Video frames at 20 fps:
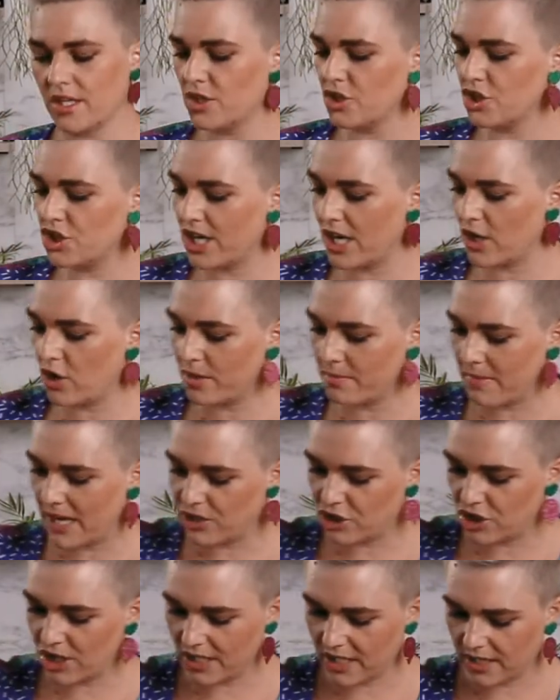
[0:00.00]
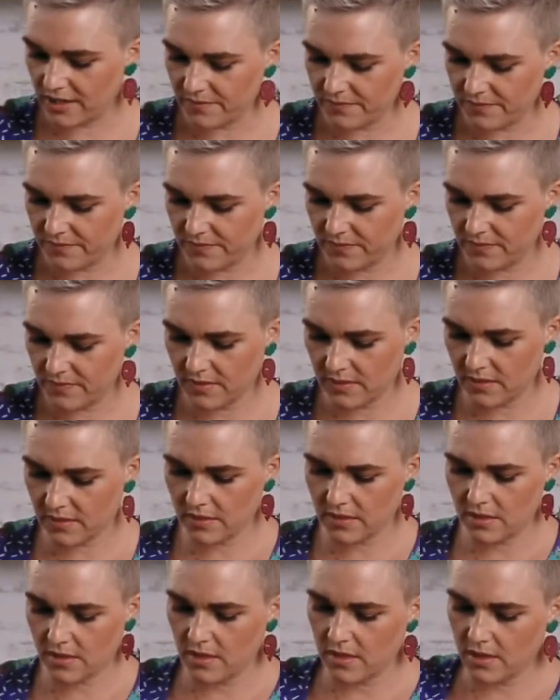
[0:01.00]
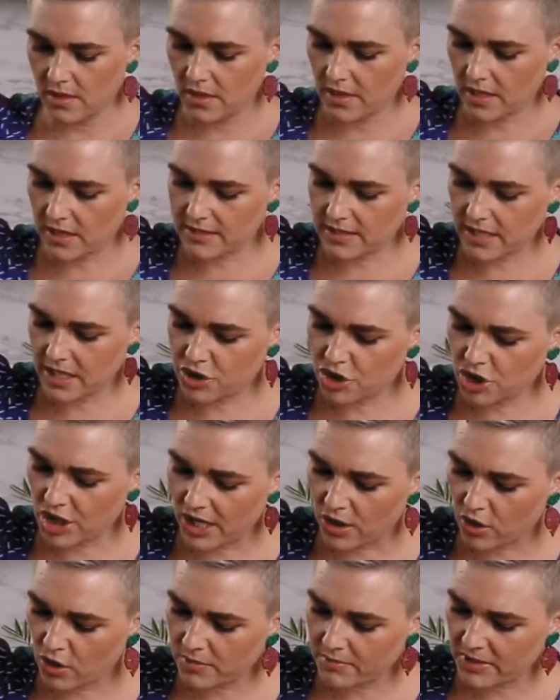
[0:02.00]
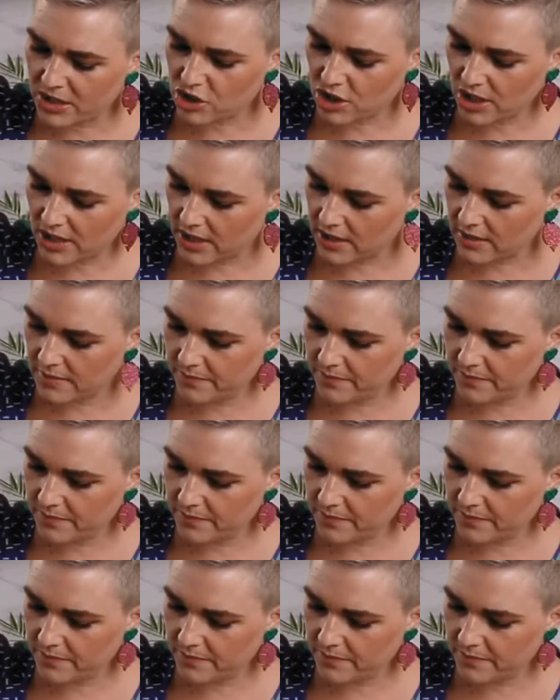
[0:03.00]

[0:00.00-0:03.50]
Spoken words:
to check on my chicken. Okay, check on my chicken.